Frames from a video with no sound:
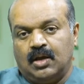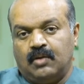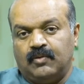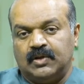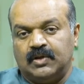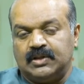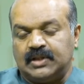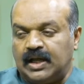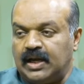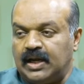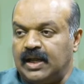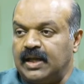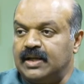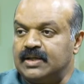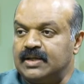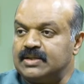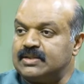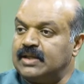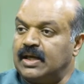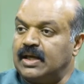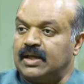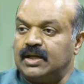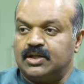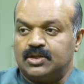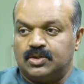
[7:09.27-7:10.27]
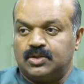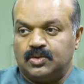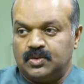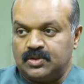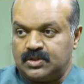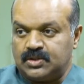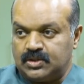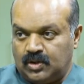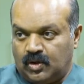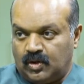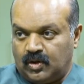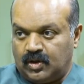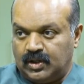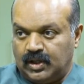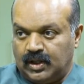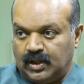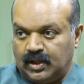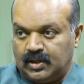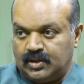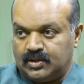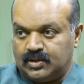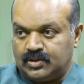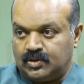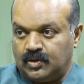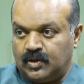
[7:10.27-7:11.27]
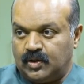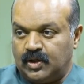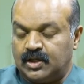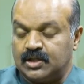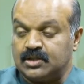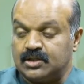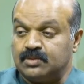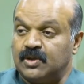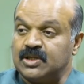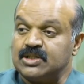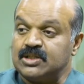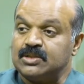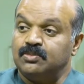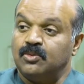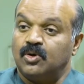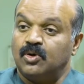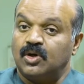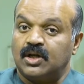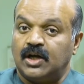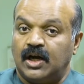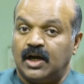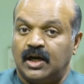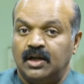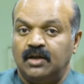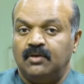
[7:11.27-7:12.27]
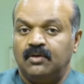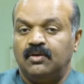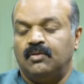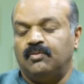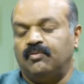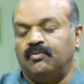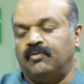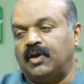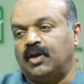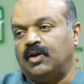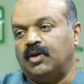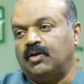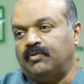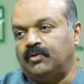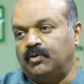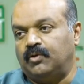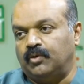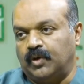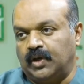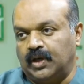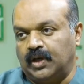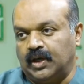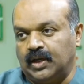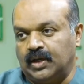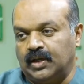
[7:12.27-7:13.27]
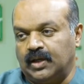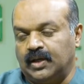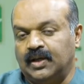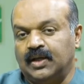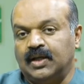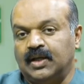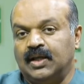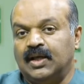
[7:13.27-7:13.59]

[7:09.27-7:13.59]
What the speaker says: With aligners, that issue is not there. So it is much more convenient way of doing it.